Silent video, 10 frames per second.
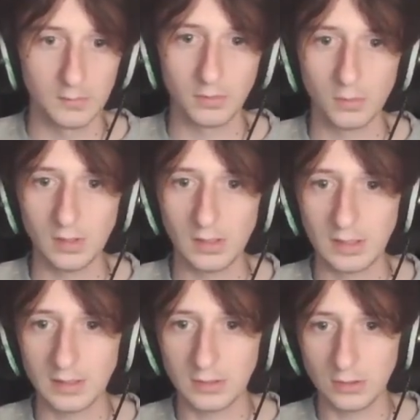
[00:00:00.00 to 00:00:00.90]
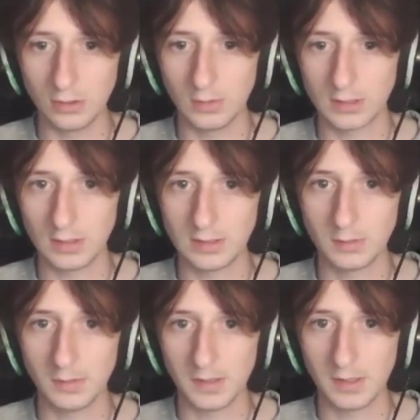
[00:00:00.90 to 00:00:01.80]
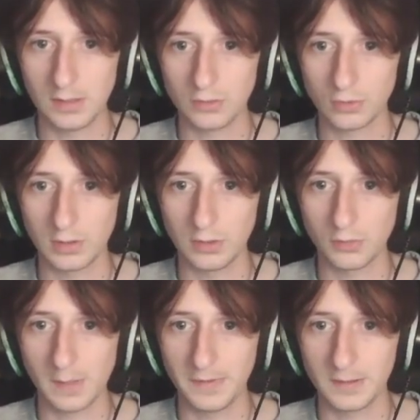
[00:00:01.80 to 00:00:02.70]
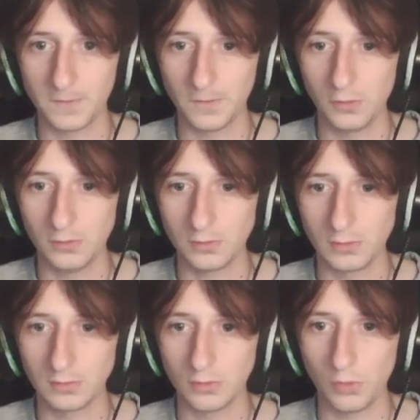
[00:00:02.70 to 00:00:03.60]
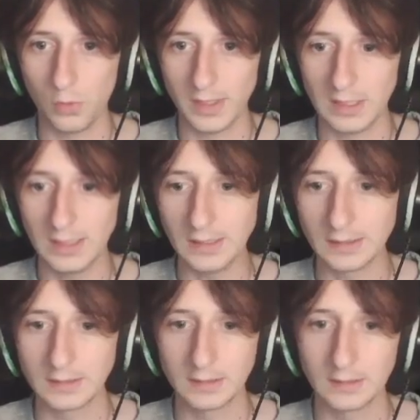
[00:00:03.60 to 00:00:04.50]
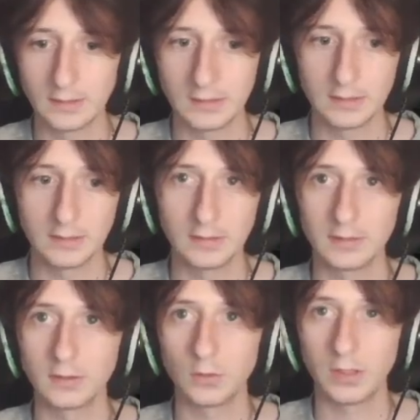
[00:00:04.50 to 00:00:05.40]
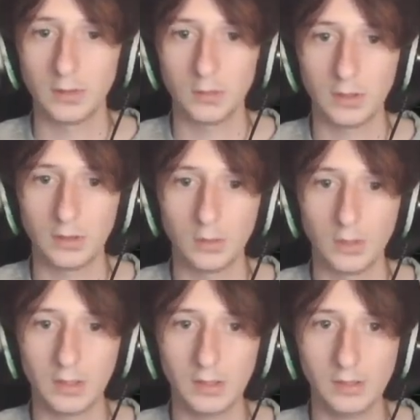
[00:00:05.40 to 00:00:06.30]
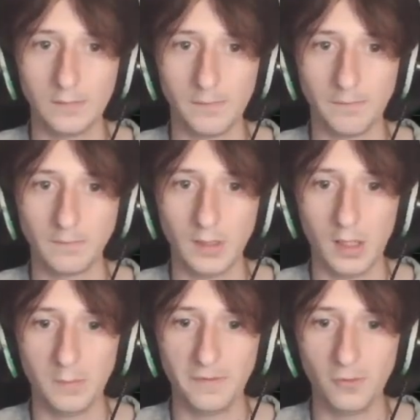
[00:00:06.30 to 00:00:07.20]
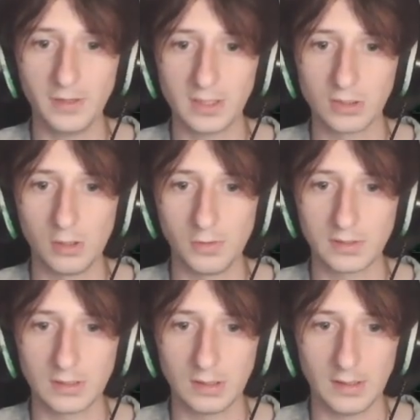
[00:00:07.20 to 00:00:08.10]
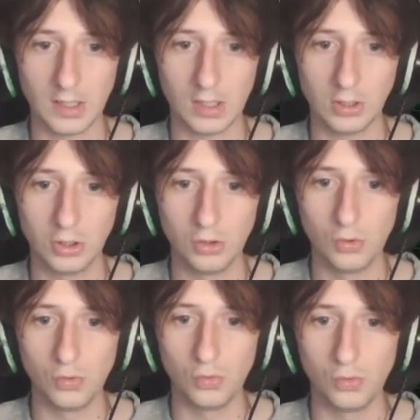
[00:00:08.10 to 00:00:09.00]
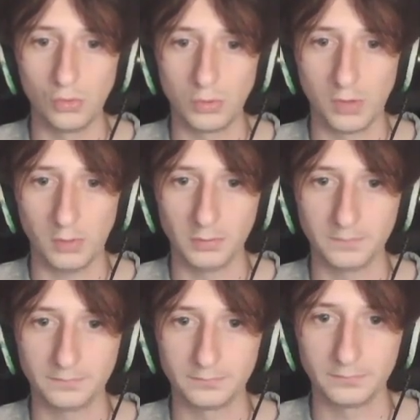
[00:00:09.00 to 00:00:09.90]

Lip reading: But what I like to do is I like to come up here and try and grab this food quickly. Quickly. Before this snowballs into like a huge problem.